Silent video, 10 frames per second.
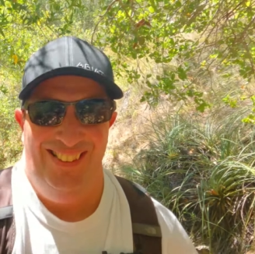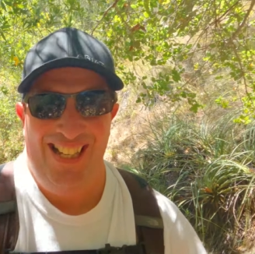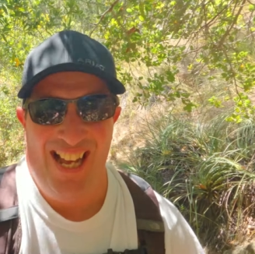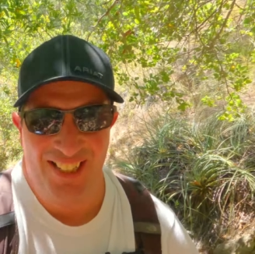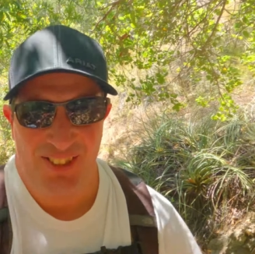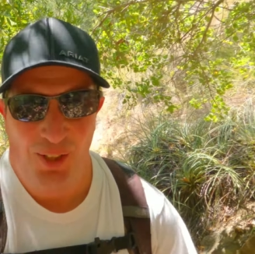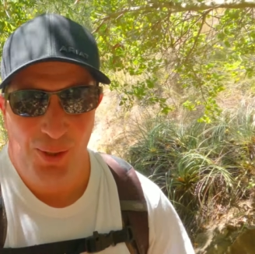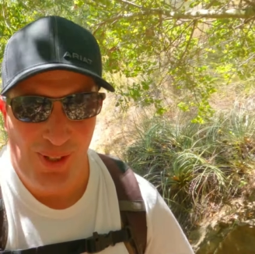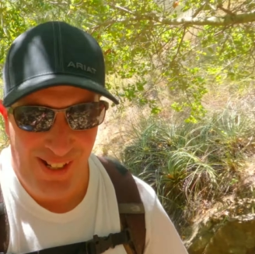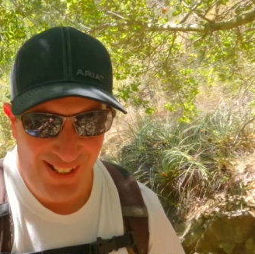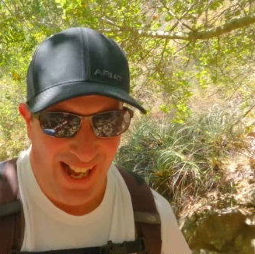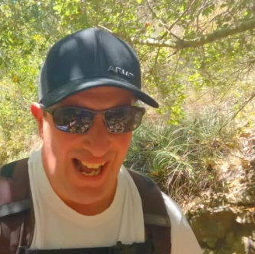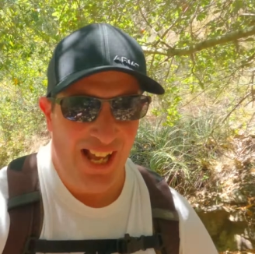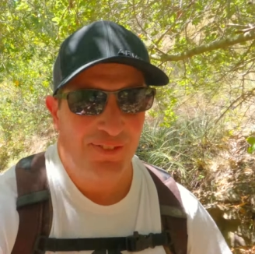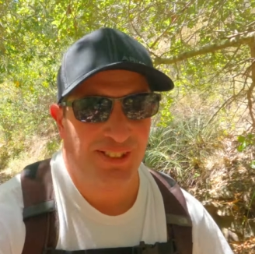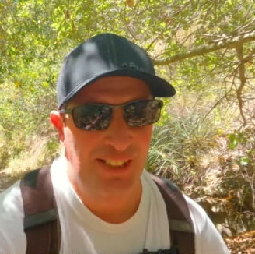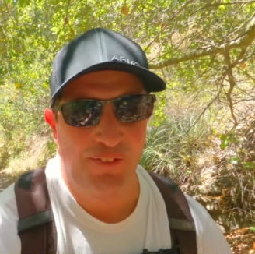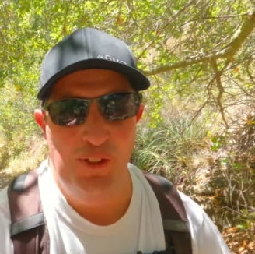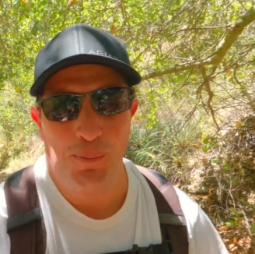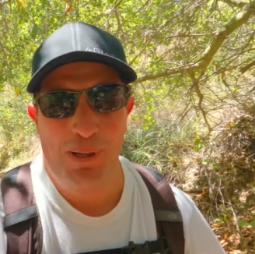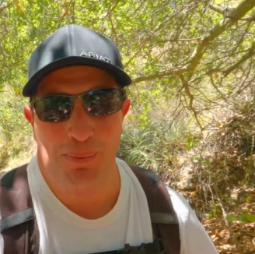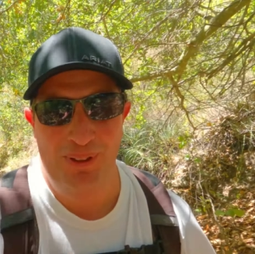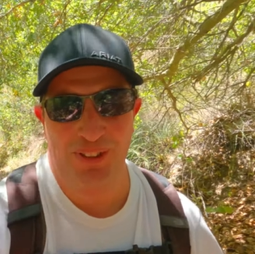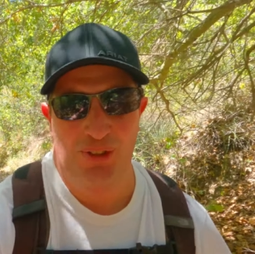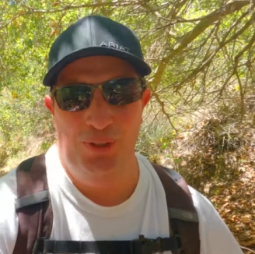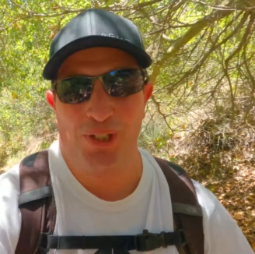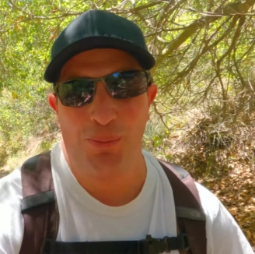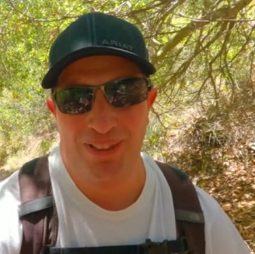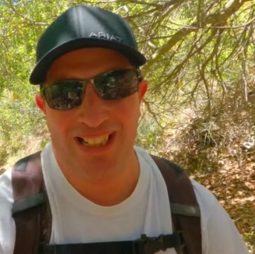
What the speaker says: Yeah, so I have seen a few people on the trail, but